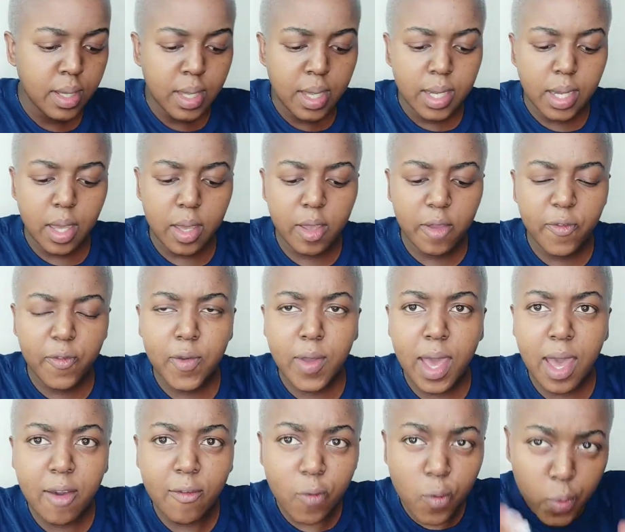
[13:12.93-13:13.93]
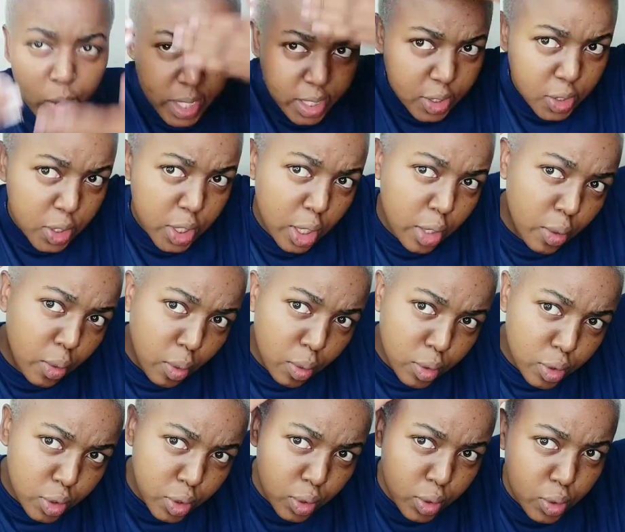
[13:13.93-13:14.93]
Now, if you have wigs, you can
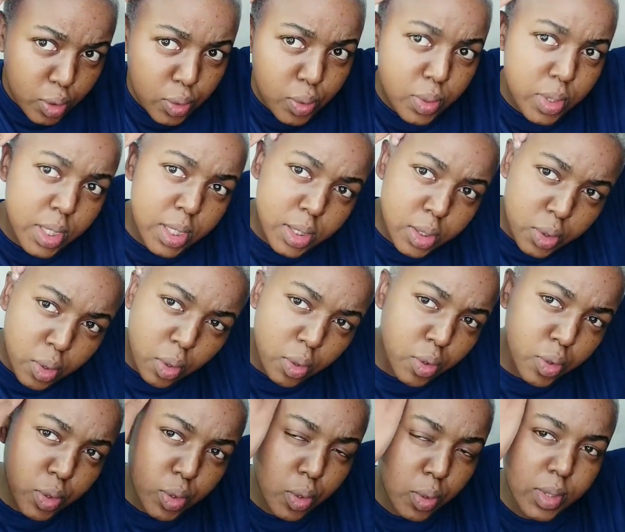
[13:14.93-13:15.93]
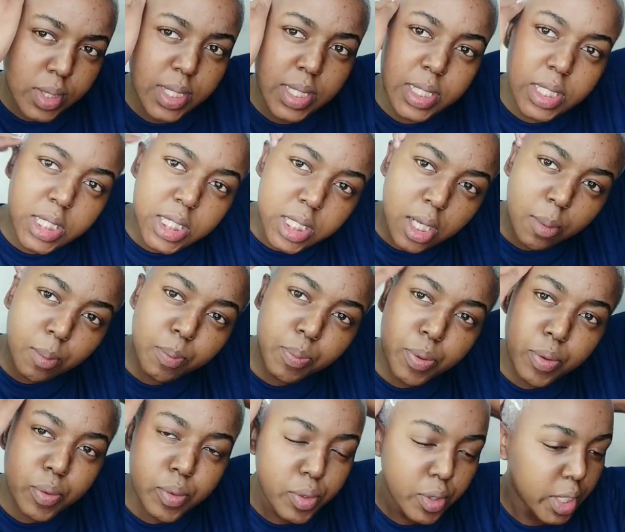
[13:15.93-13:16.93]
also do this, so you don't need a
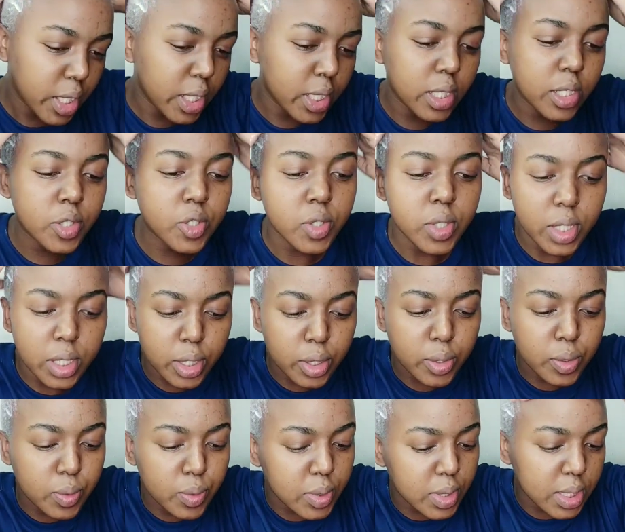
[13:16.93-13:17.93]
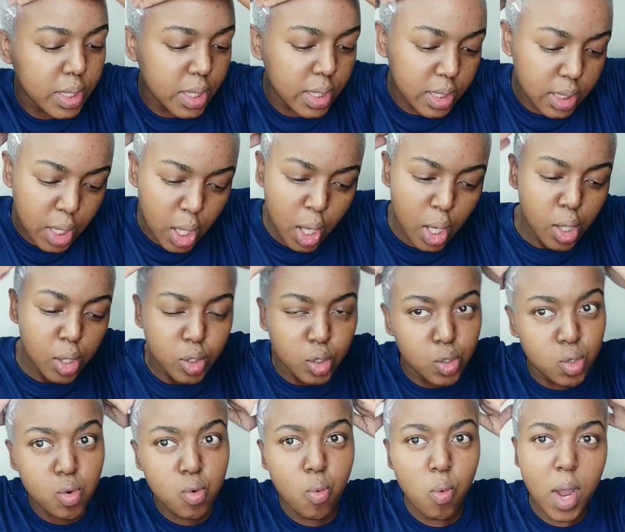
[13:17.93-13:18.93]
shampoo. You can literally use this
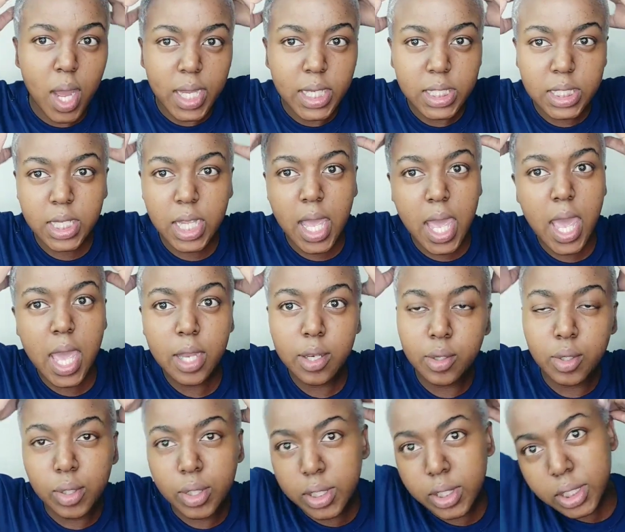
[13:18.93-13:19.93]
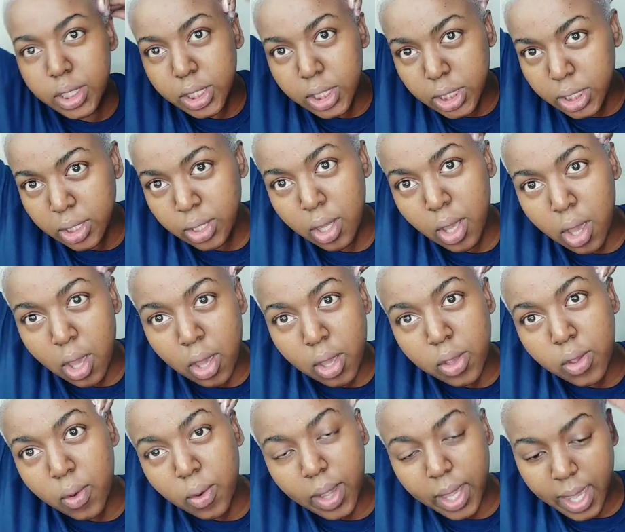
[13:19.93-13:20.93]
to wash and condition
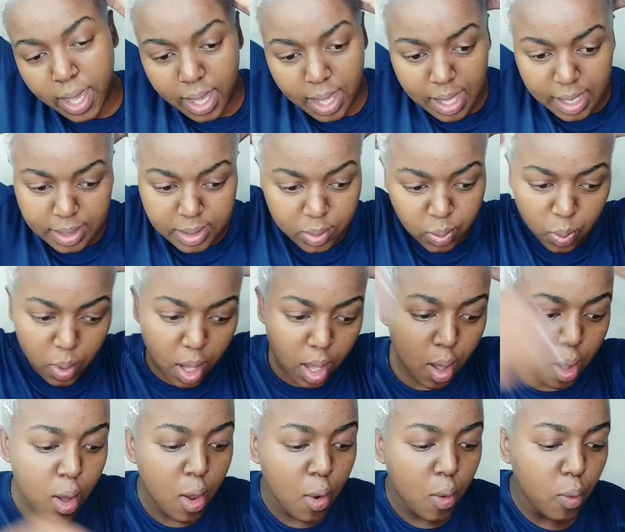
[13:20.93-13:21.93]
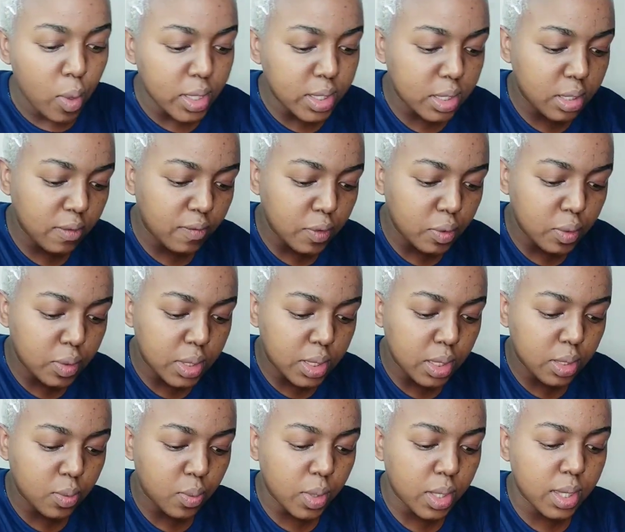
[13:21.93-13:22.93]
your hair as well once you've used
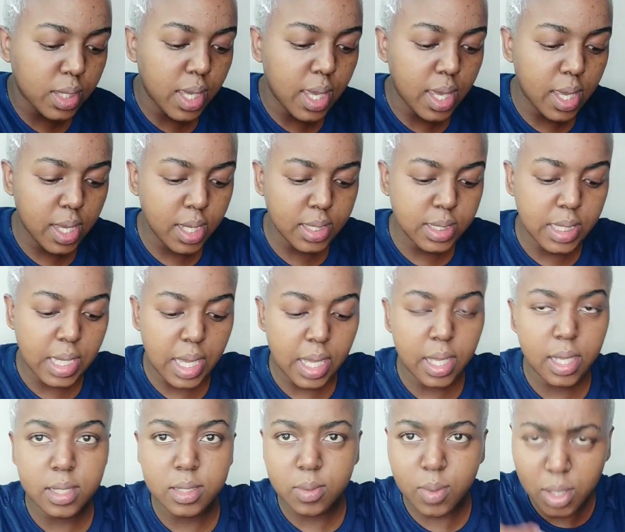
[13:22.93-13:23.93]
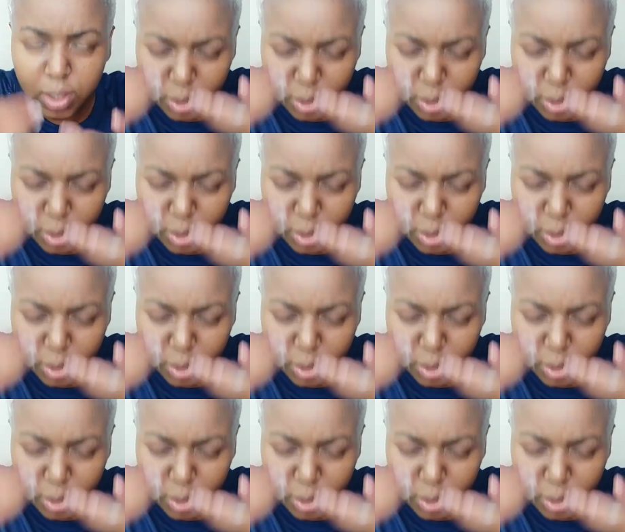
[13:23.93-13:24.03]
it with the hair dye as well.